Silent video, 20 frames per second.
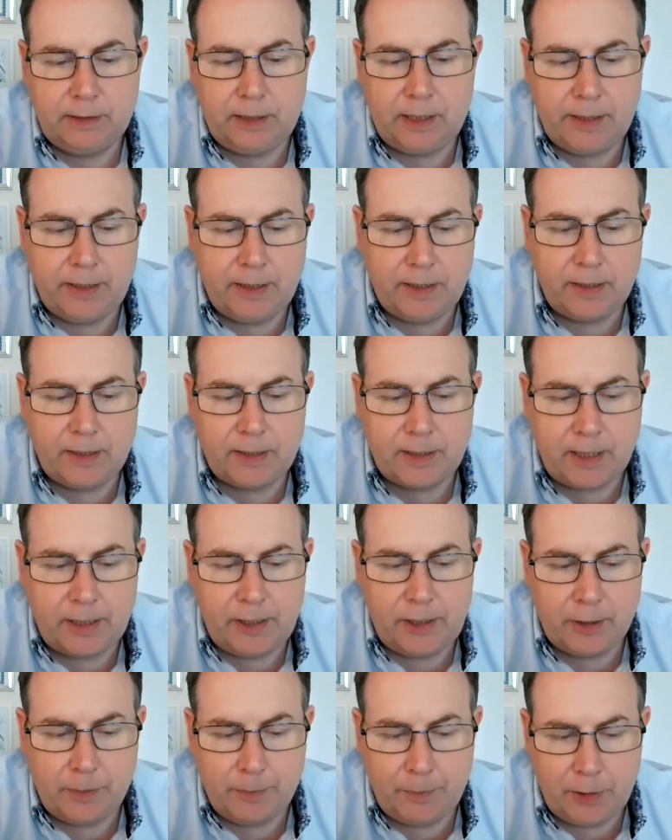And then I say,
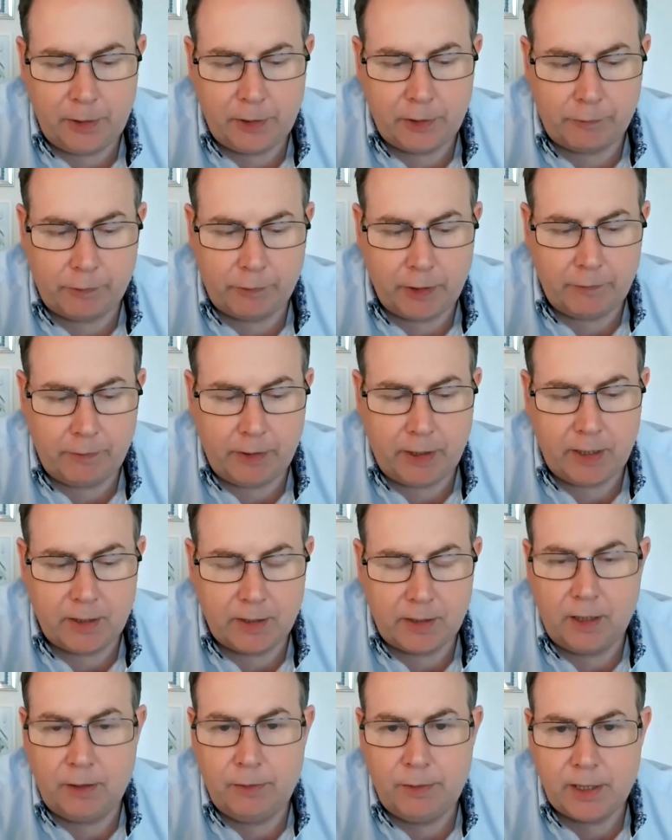your computer's running really
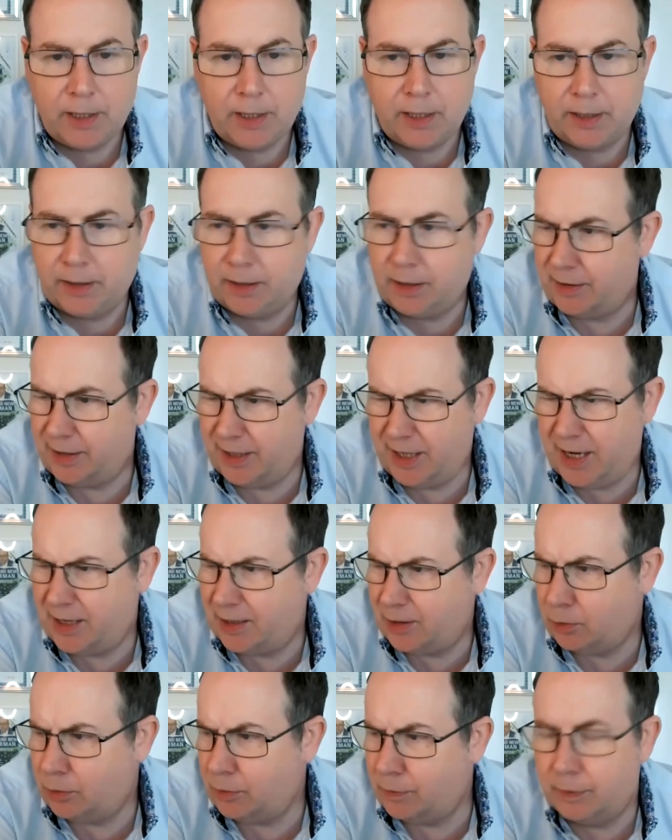slow, isn't it? And they go, yeah,
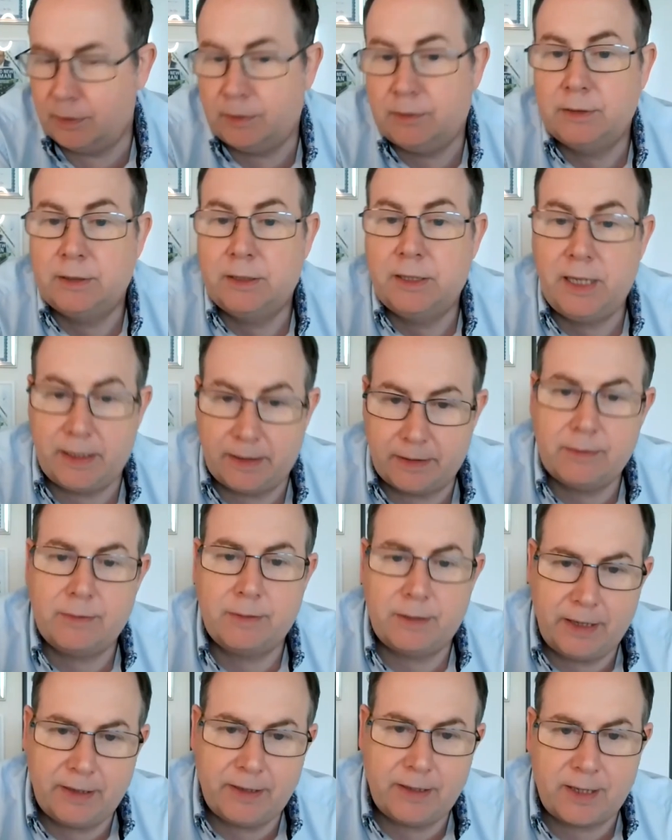it's awful. Yeah,
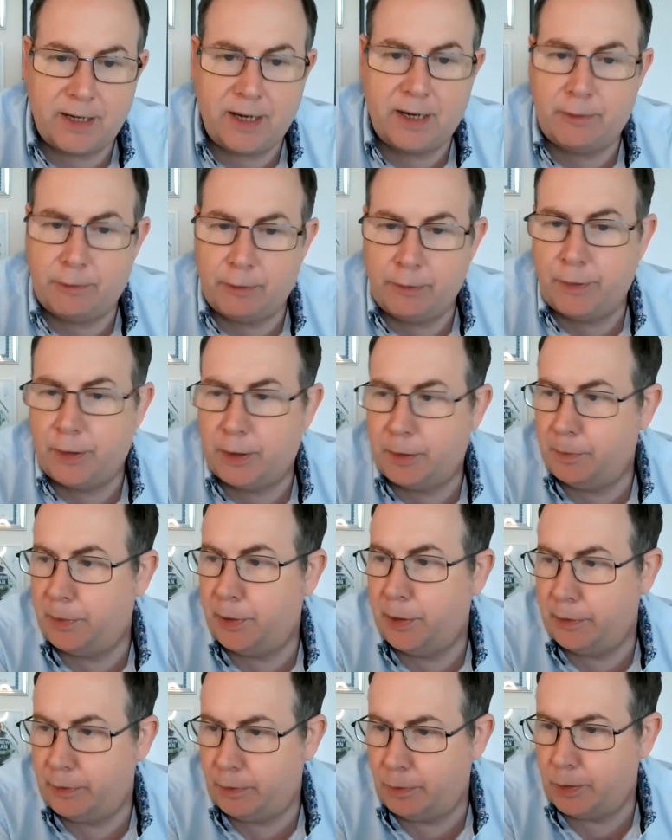get the scanner off your
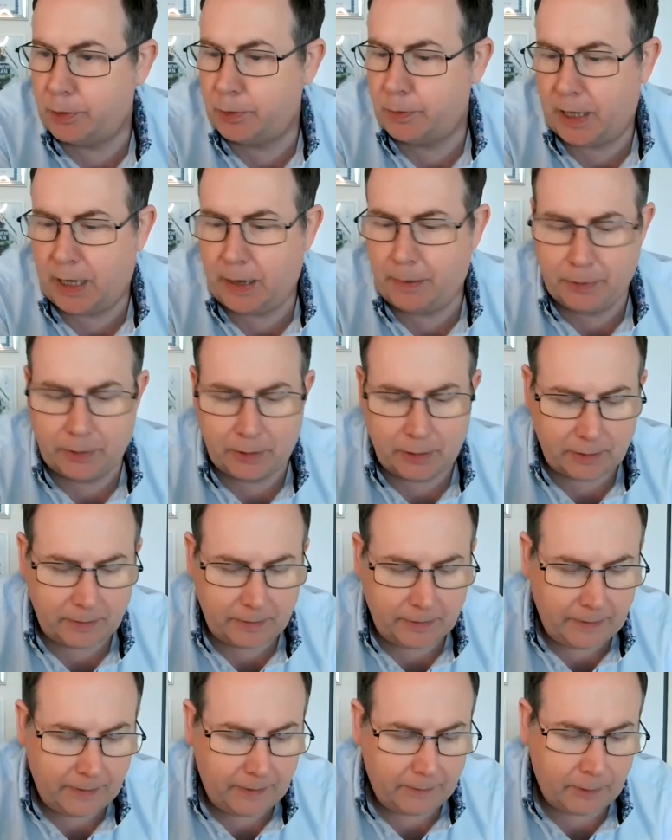computer or watch what happens,
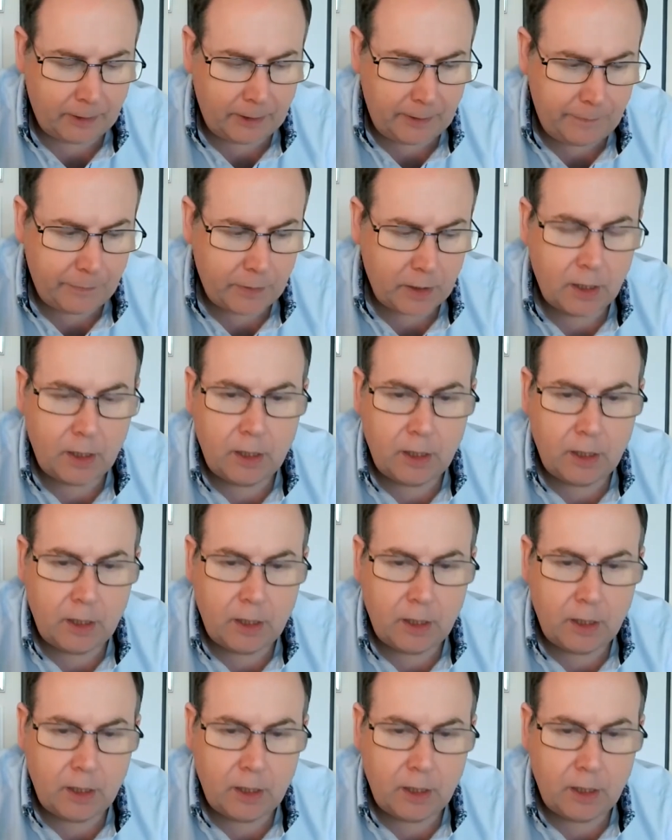right?